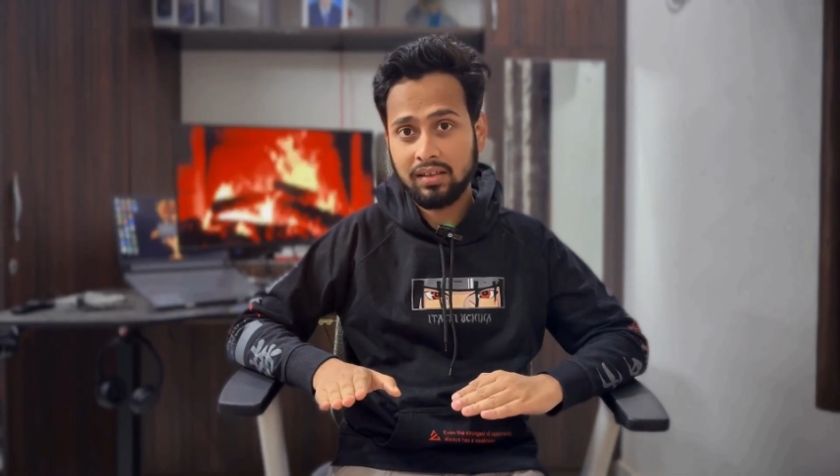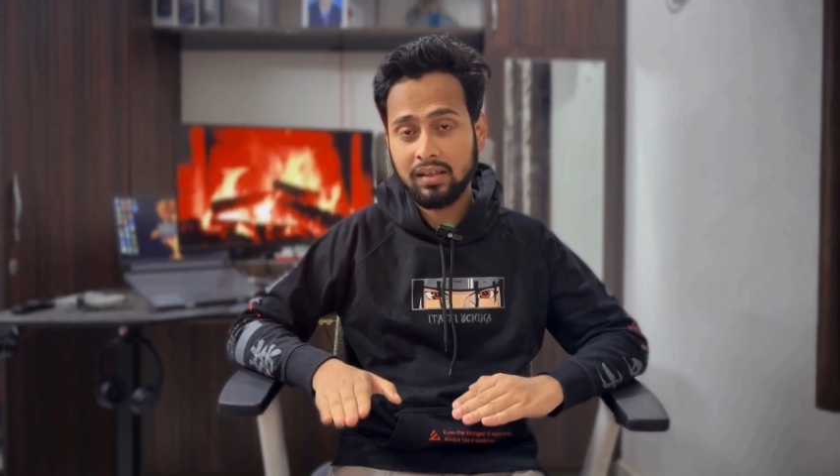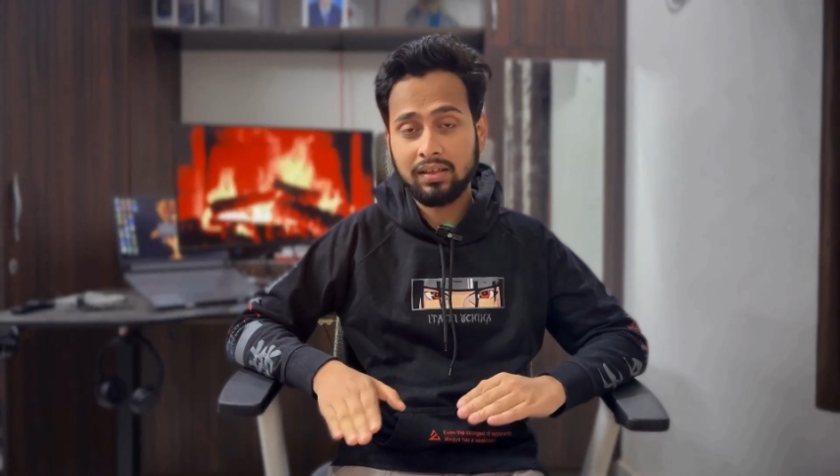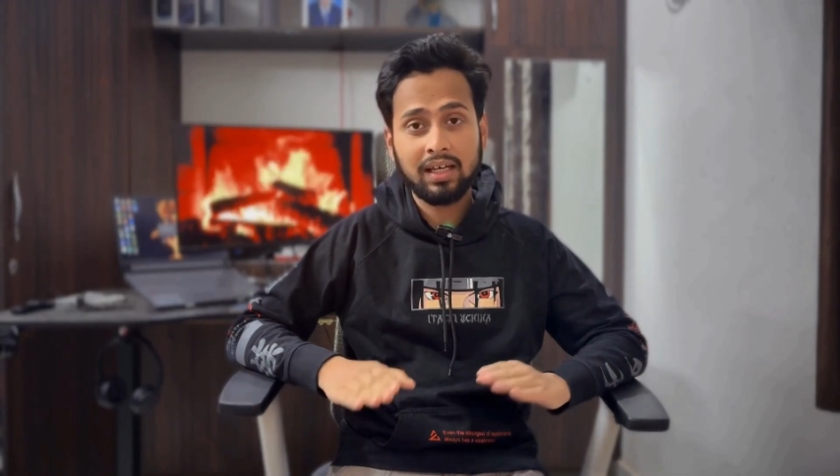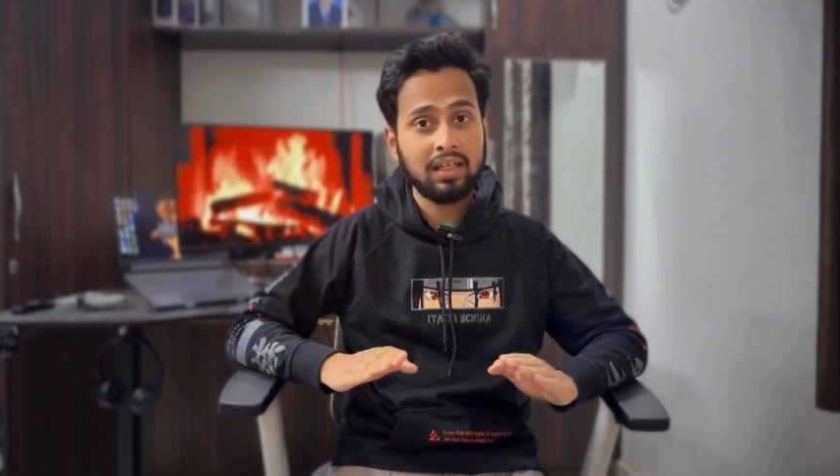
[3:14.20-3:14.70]

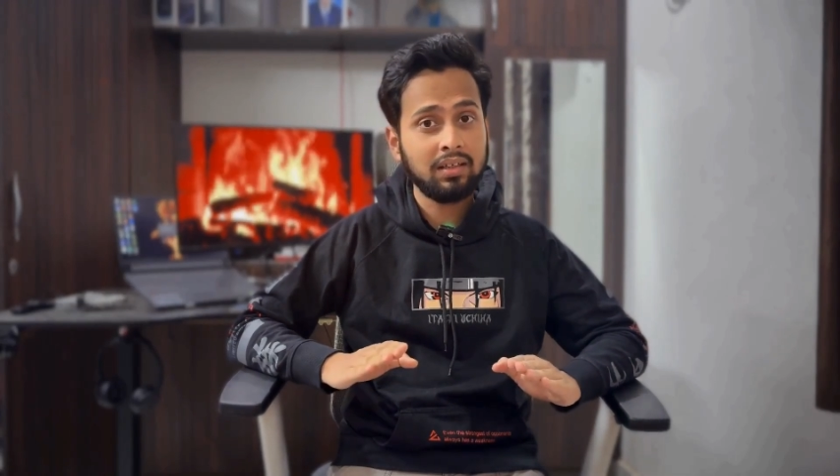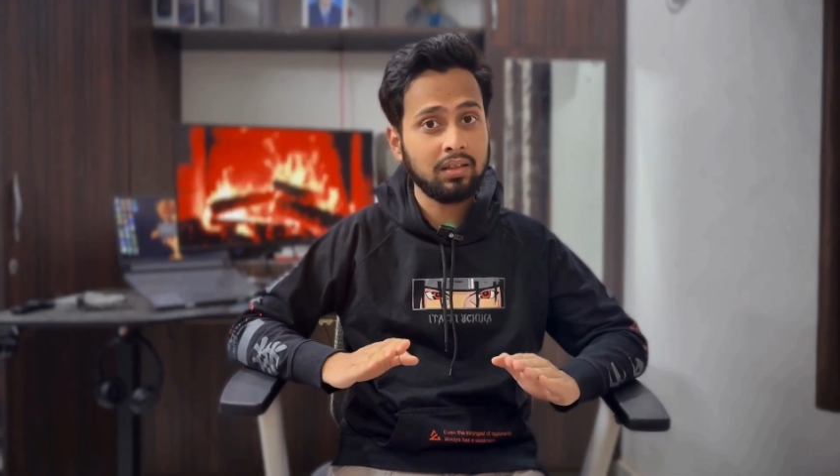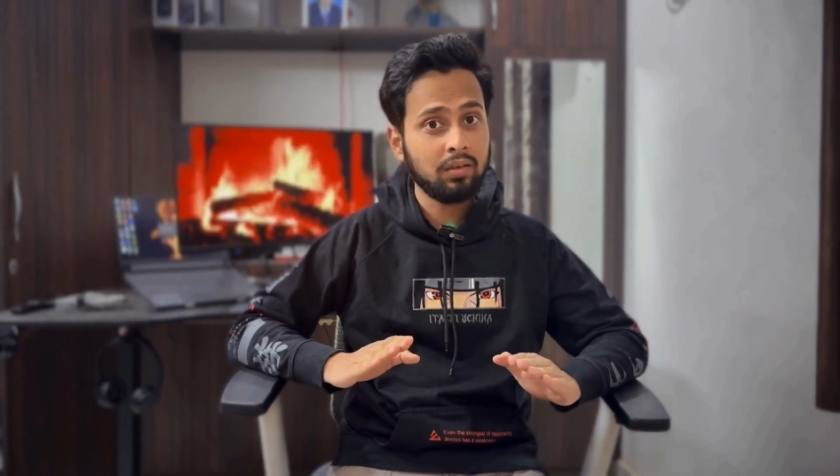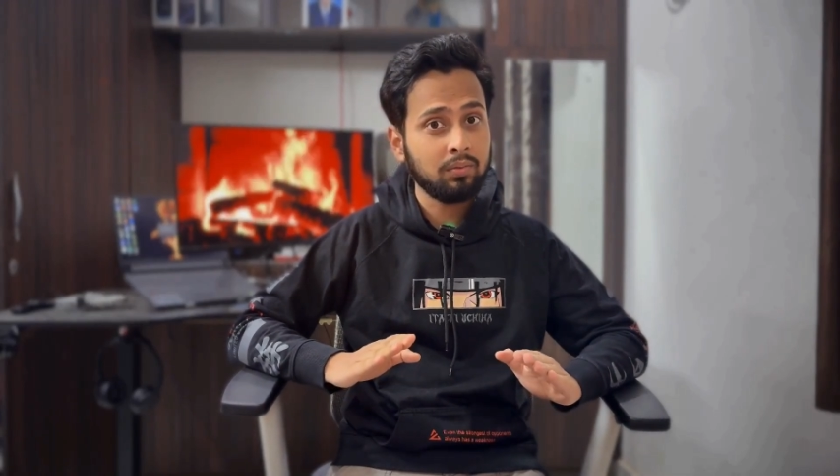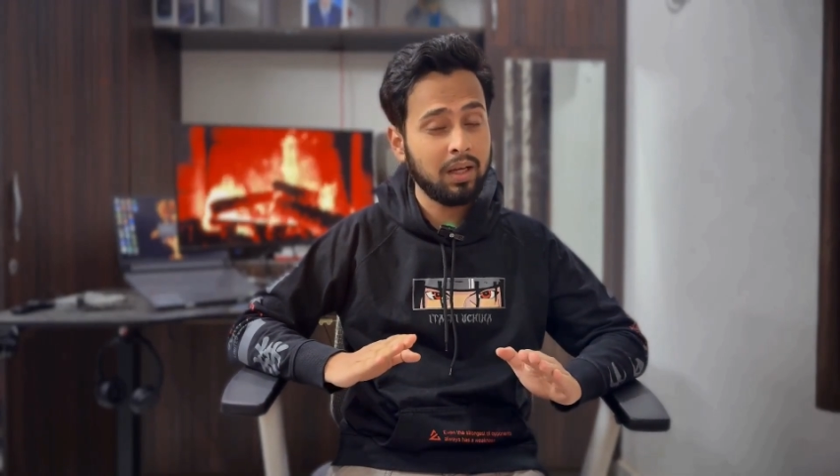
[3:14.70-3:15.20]
Then,
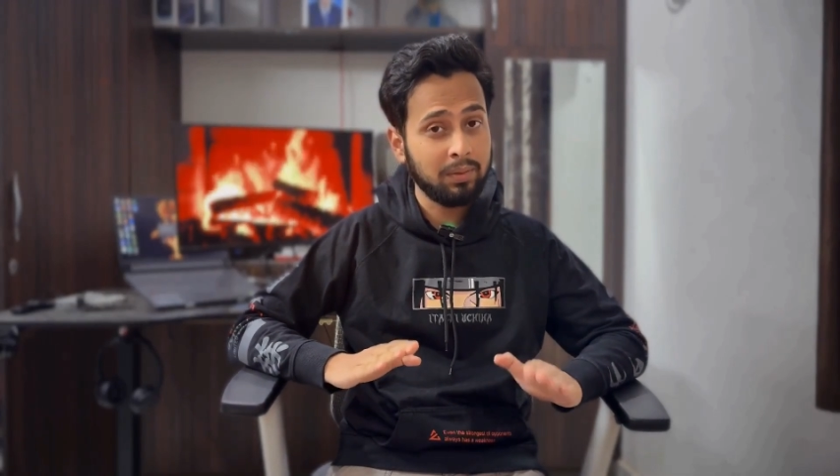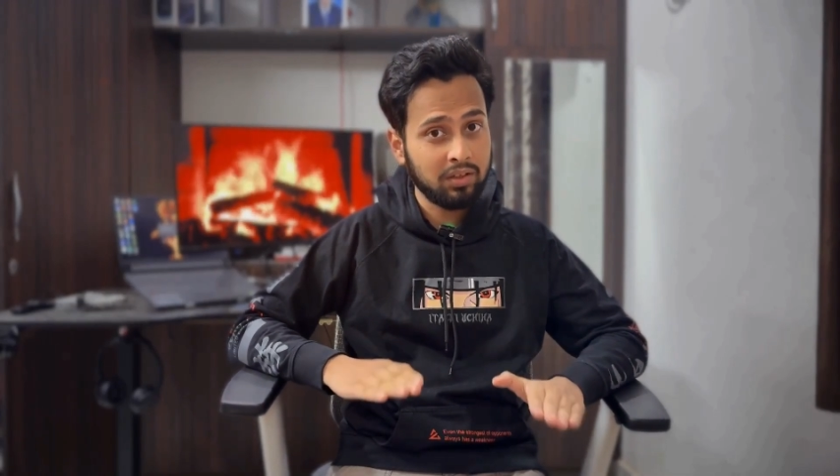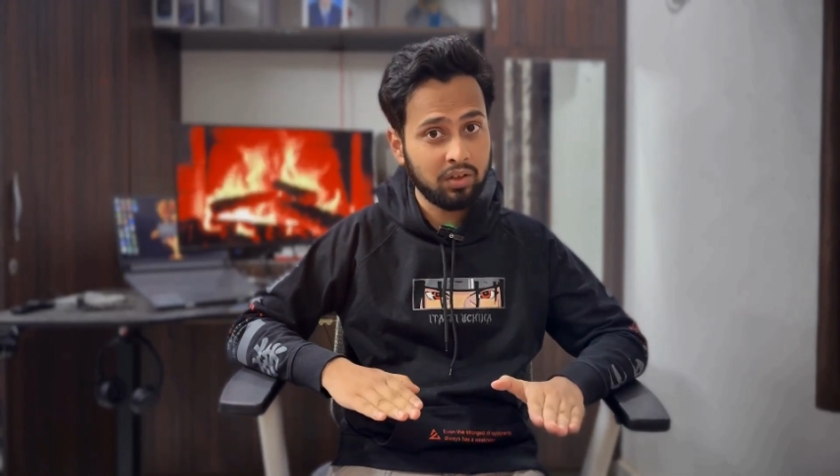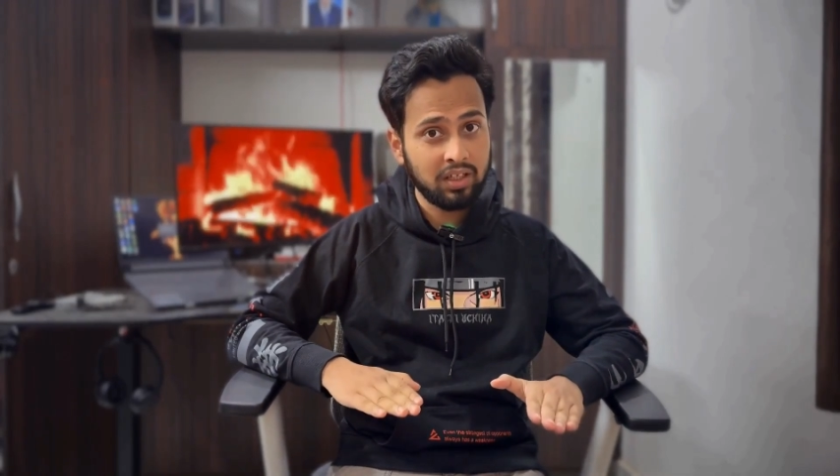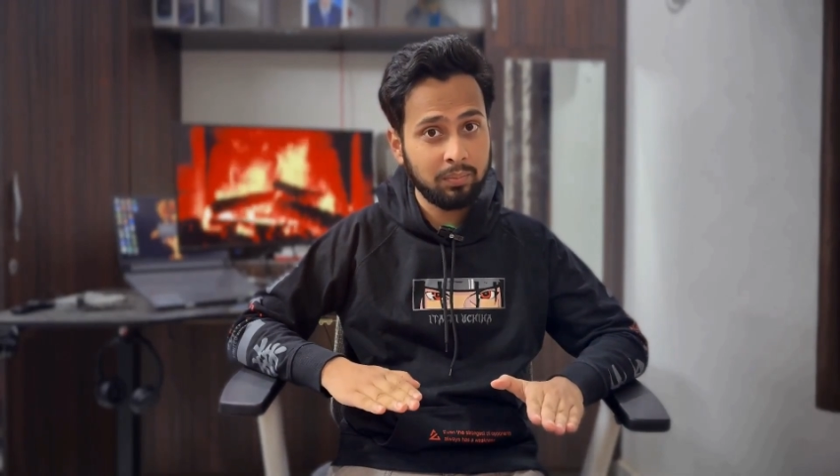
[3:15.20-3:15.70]
wrap it
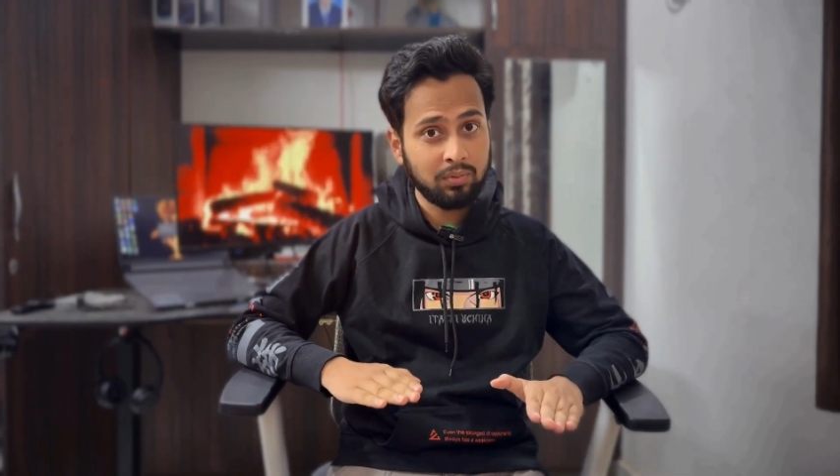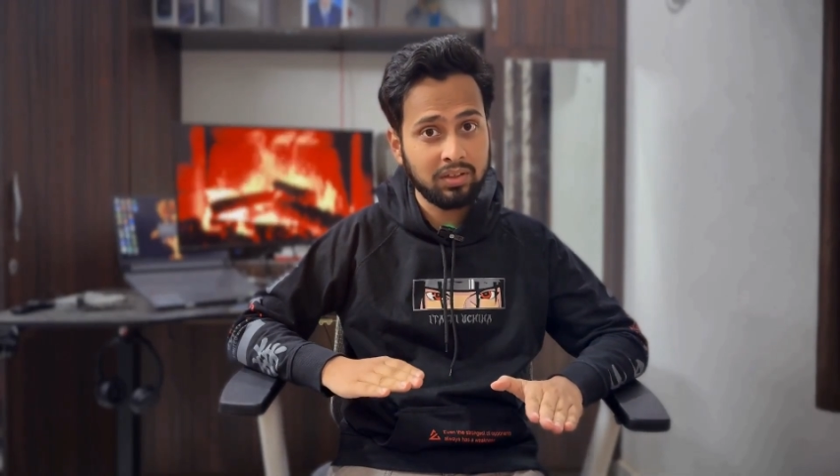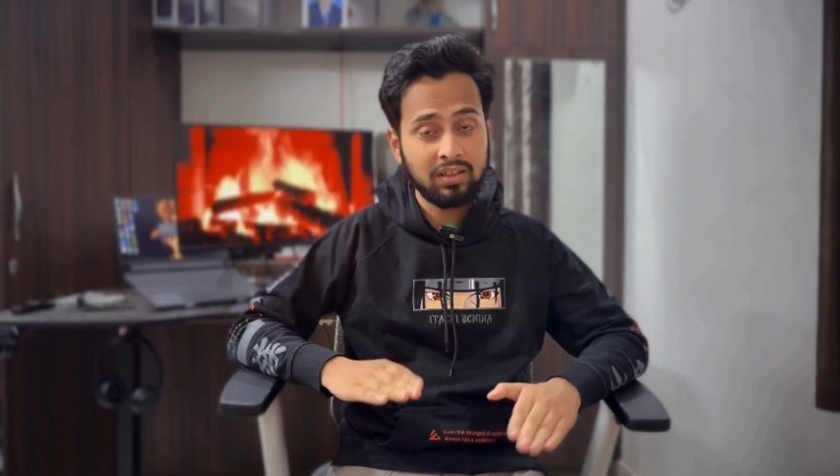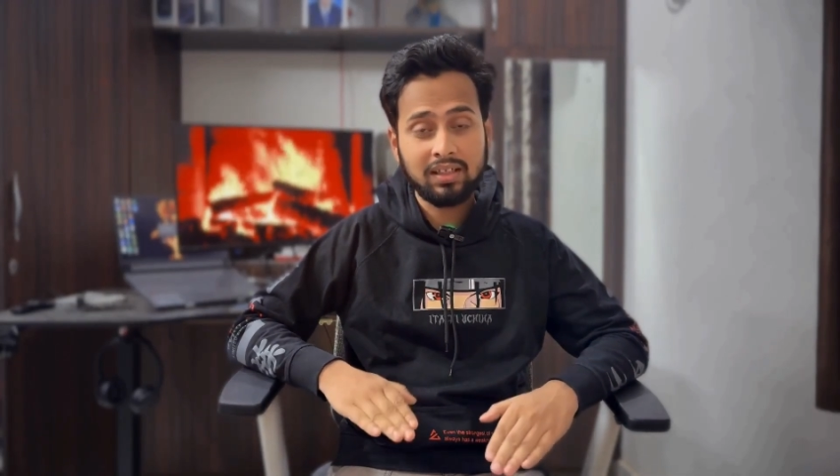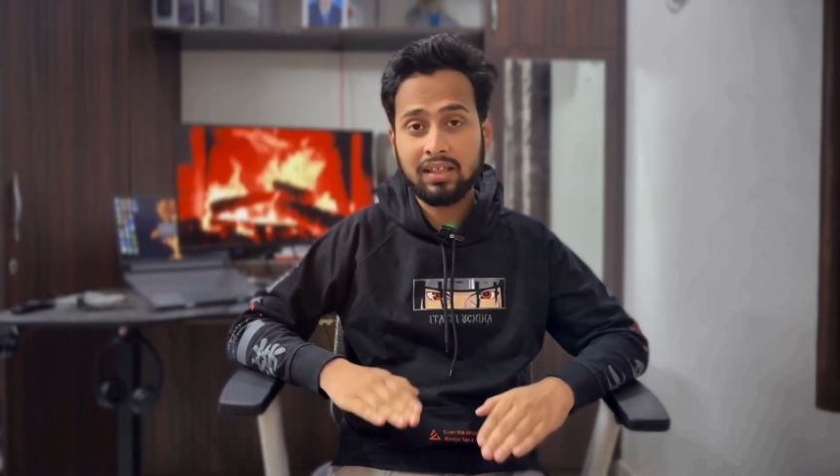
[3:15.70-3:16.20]
all up with
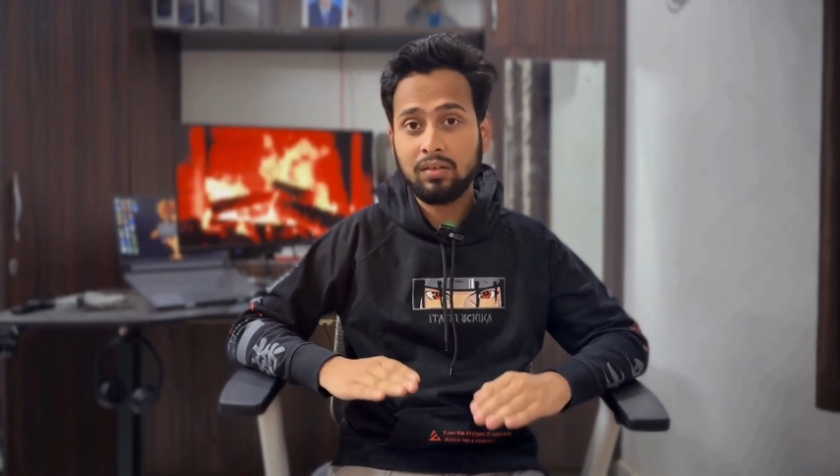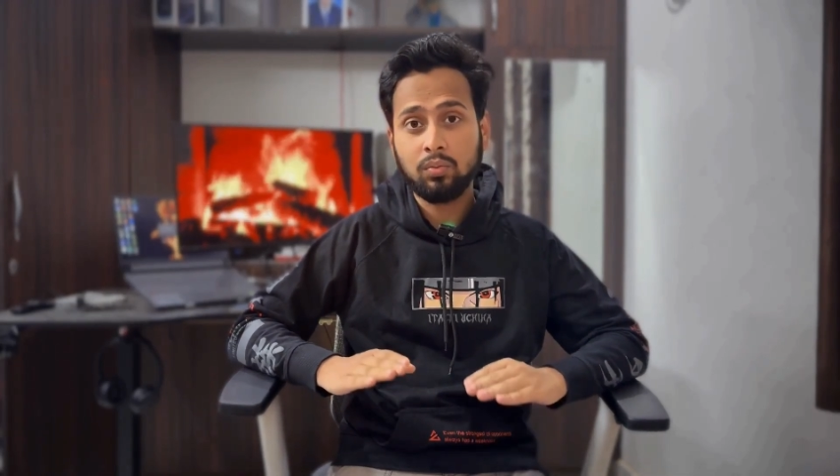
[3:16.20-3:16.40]
a neat